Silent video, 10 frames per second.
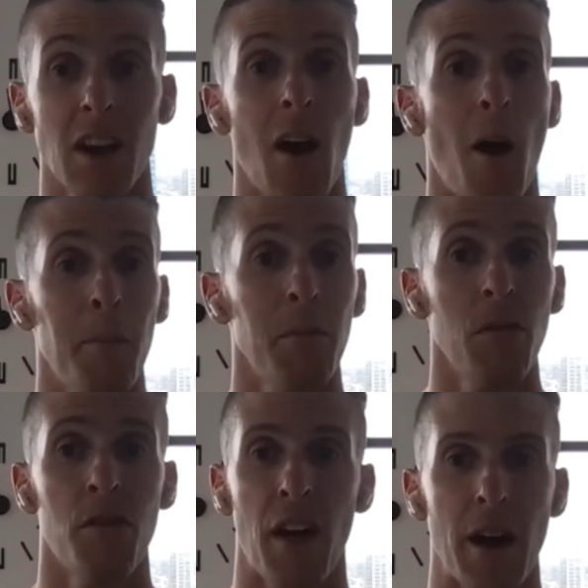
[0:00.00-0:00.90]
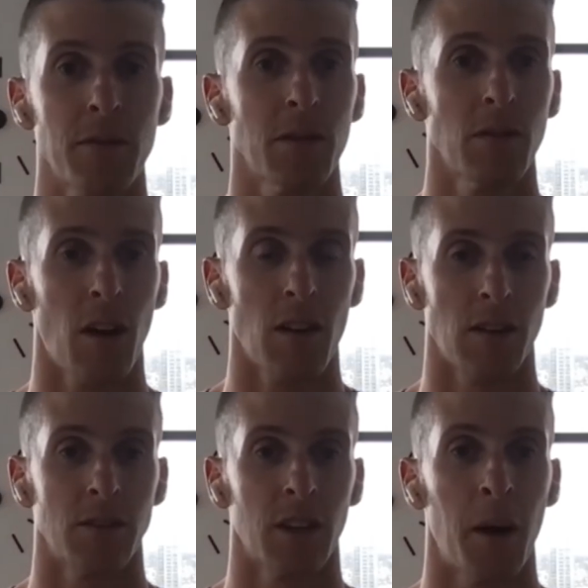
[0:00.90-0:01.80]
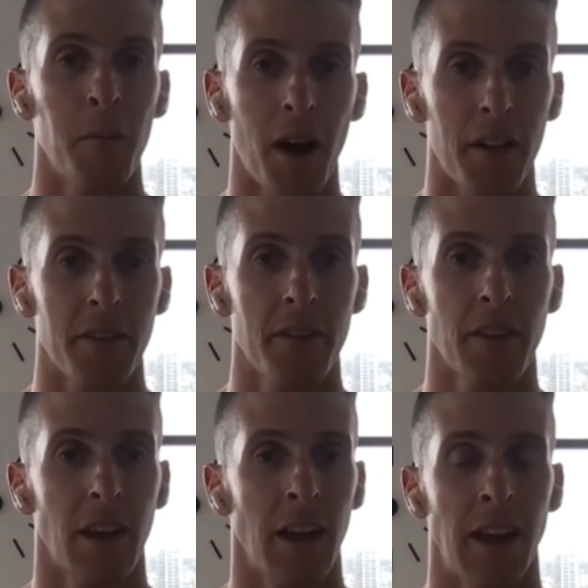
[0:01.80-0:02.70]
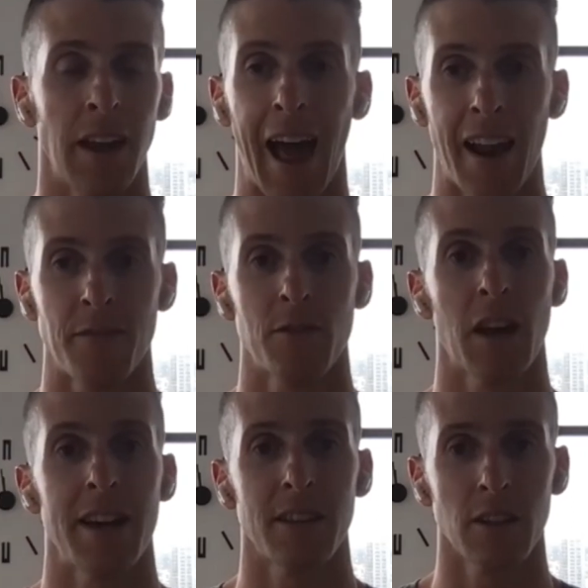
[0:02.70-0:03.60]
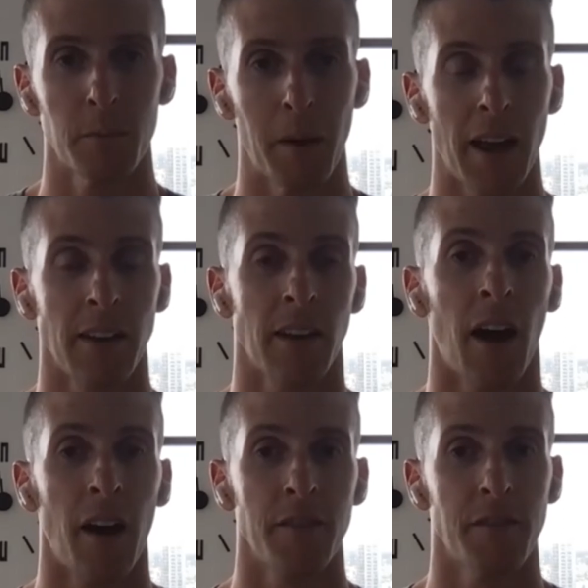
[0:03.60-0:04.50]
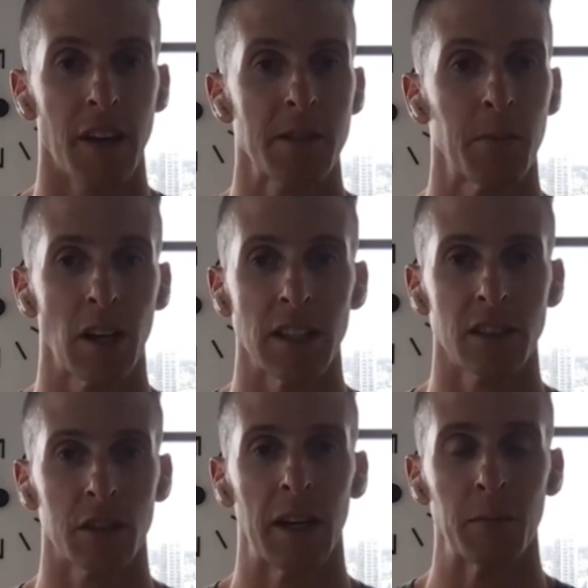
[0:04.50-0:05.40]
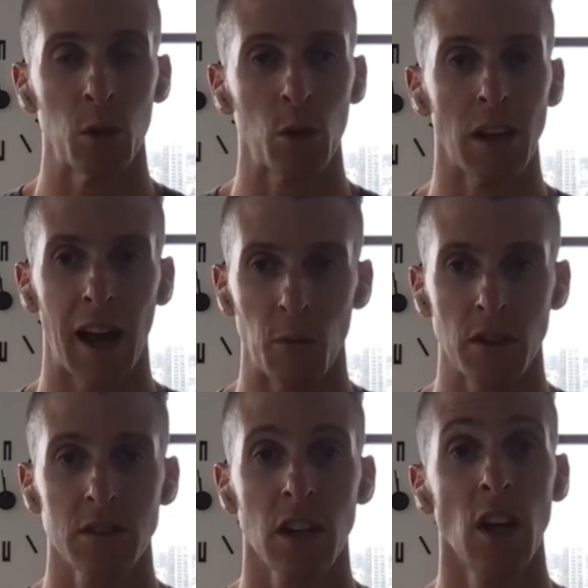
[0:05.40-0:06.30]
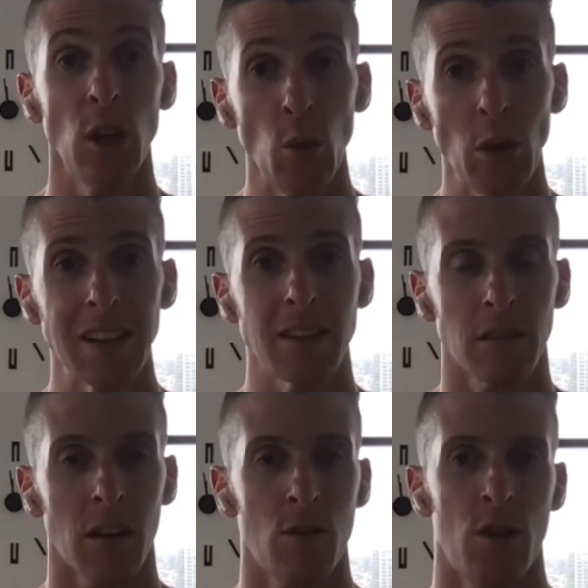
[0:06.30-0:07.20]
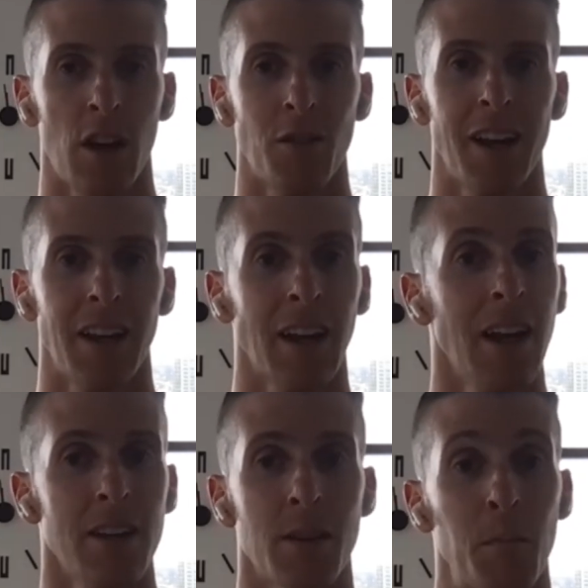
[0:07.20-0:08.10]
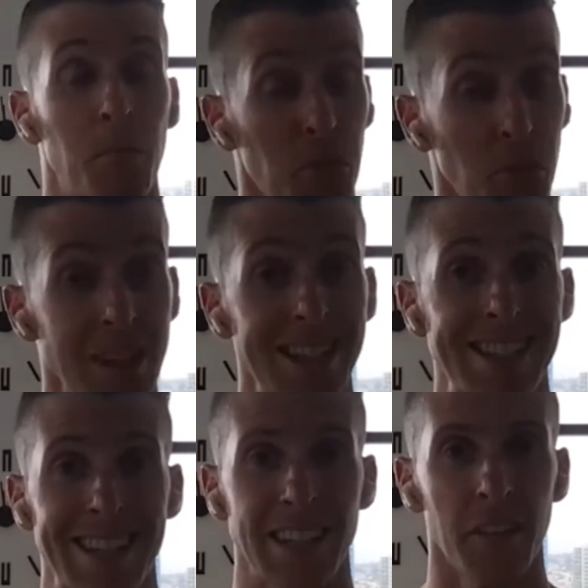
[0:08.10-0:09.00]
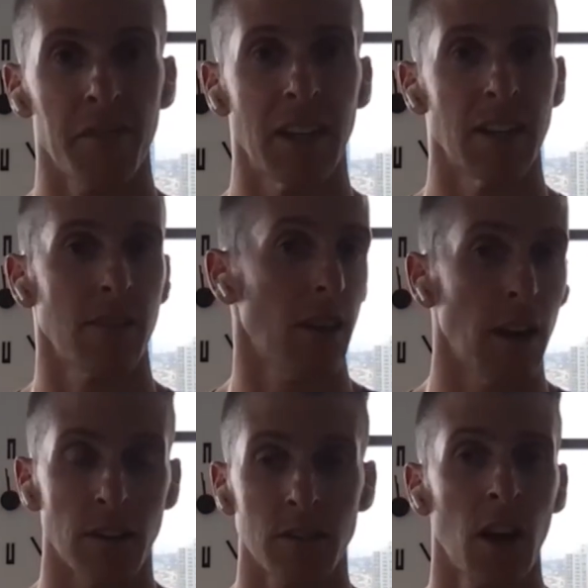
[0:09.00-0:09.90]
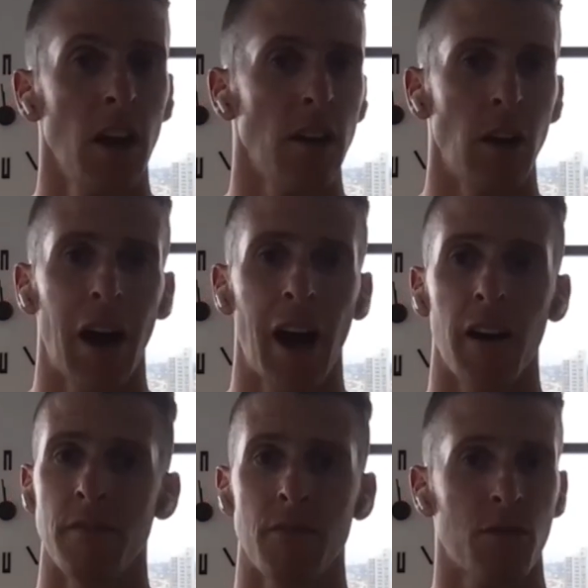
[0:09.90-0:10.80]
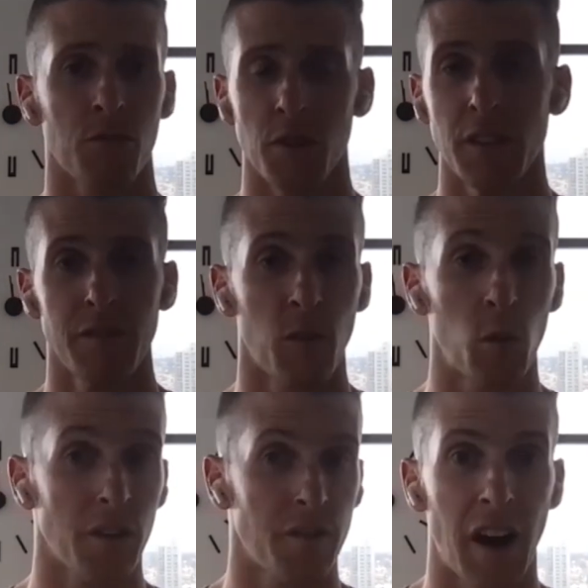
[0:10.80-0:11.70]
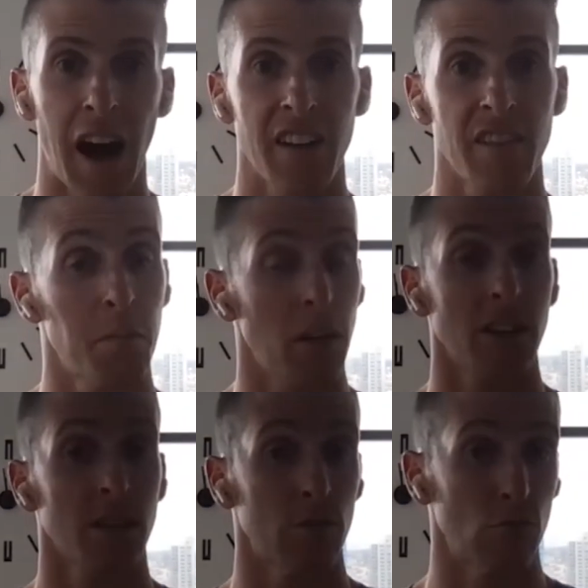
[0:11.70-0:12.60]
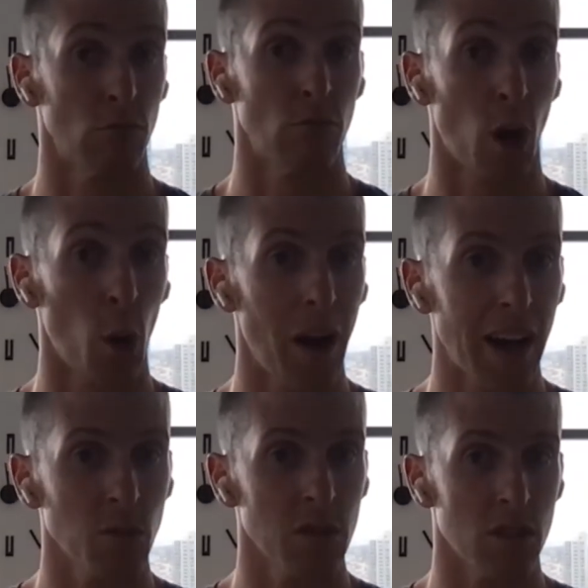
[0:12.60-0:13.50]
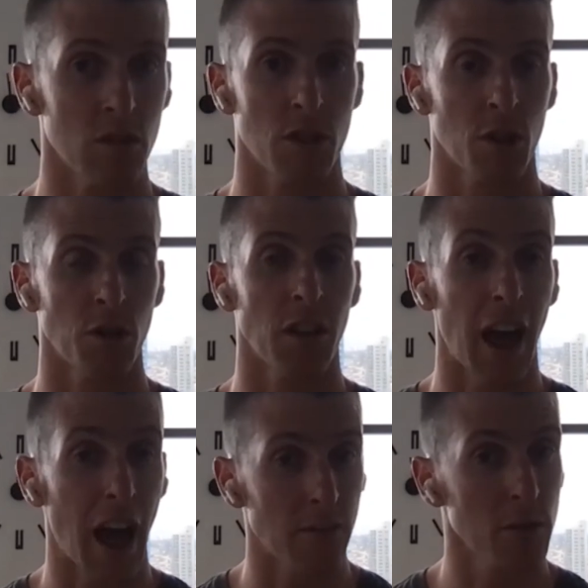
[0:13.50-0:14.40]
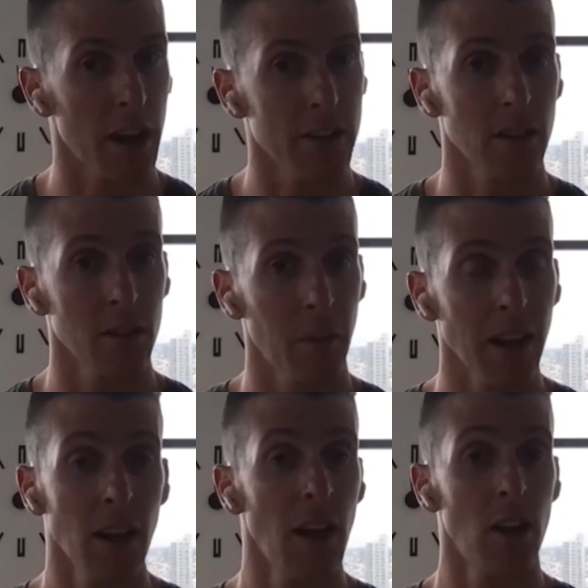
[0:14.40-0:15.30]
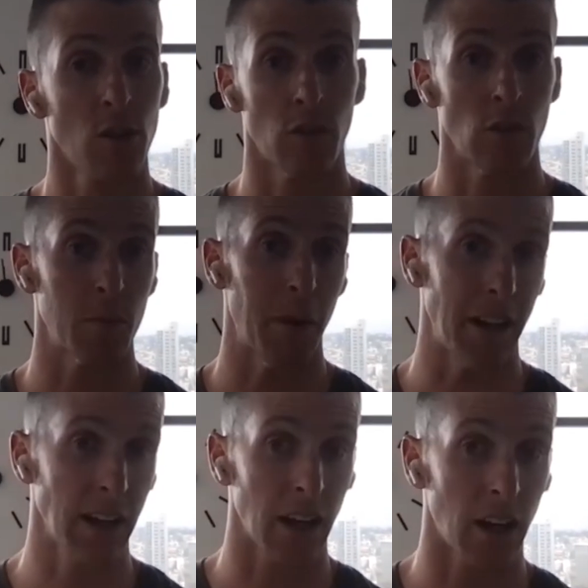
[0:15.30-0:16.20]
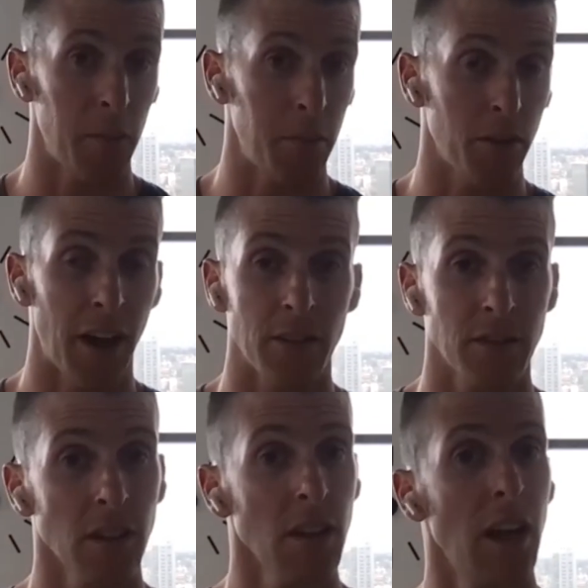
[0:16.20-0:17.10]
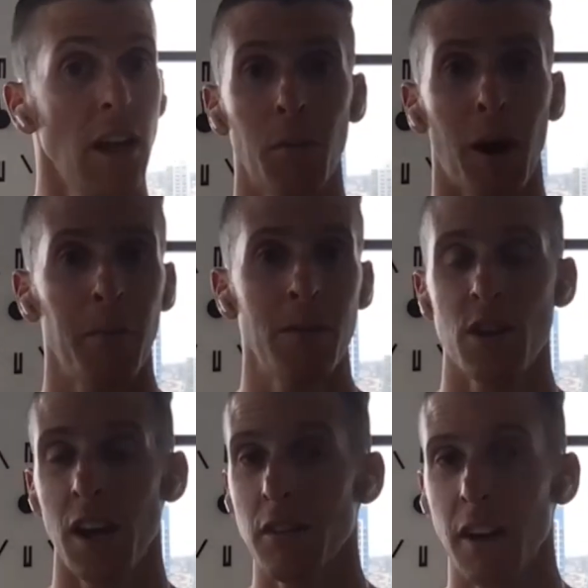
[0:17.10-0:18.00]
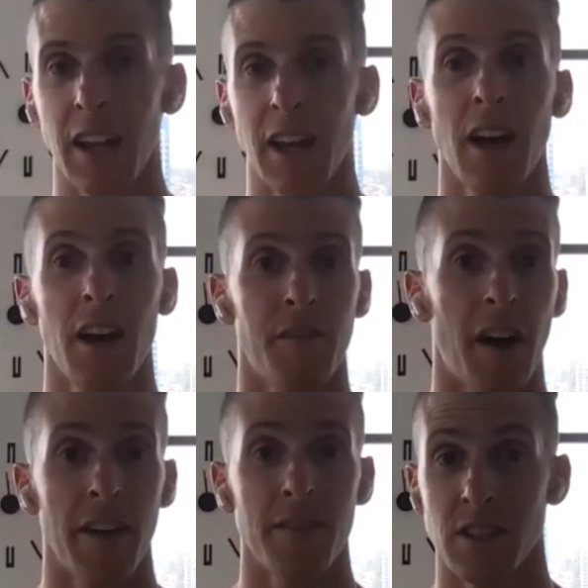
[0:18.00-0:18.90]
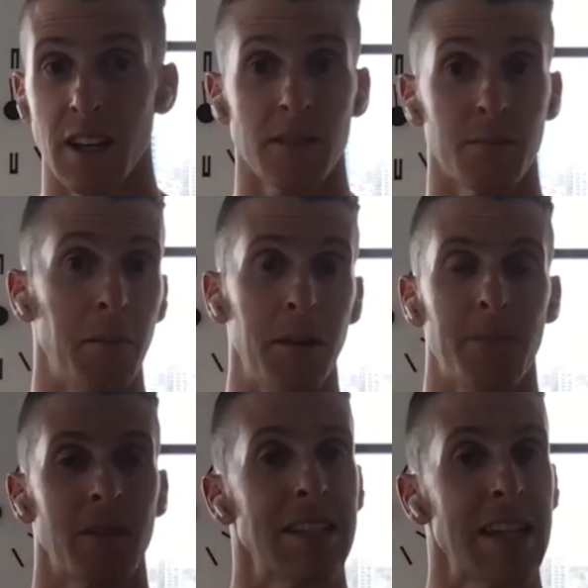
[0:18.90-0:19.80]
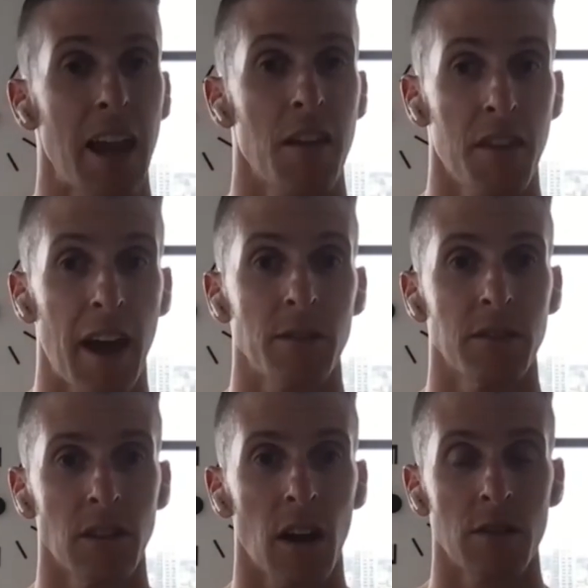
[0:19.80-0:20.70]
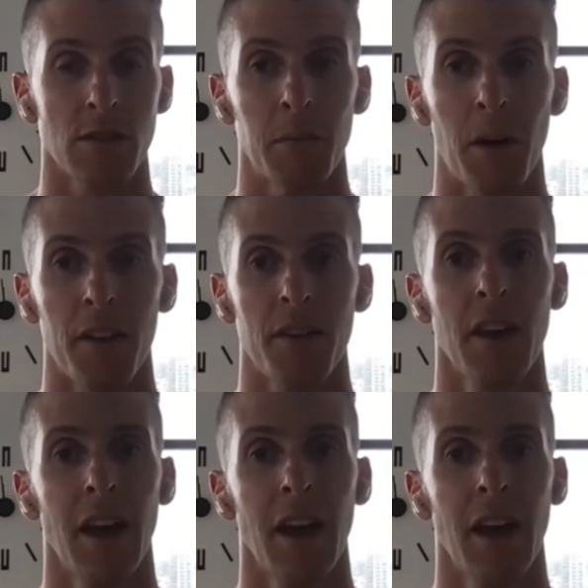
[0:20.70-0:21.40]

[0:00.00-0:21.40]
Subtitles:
a couple $1,000s a month in advertising spend on Facebook, Instagram, Google AdWords, you can start generating some pretty significant sales. You have 3, 4, 5+ ROAS, which is return on advertising spend. So if you're spending a couple thousand, you might be generating 5, 6, maybe up to $10,000 a month